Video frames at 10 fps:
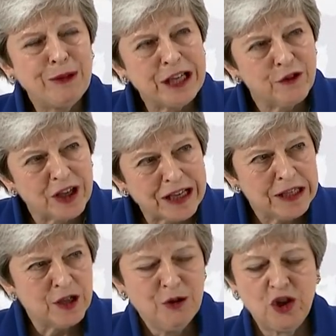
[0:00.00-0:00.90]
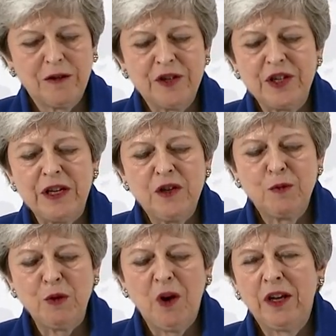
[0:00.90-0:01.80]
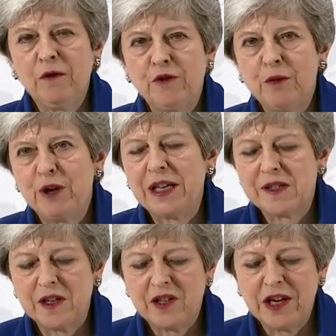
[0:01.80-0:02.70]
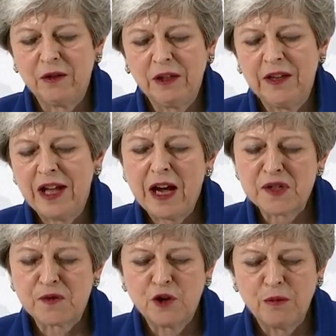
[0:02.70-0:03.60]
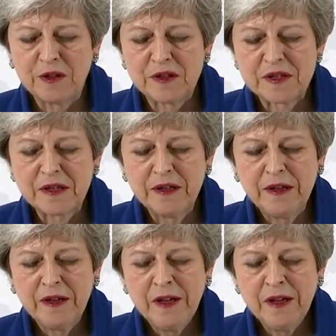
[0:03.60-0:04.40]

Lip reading: I believe there is a majority to be won for a Brexit deal in the House of Commons.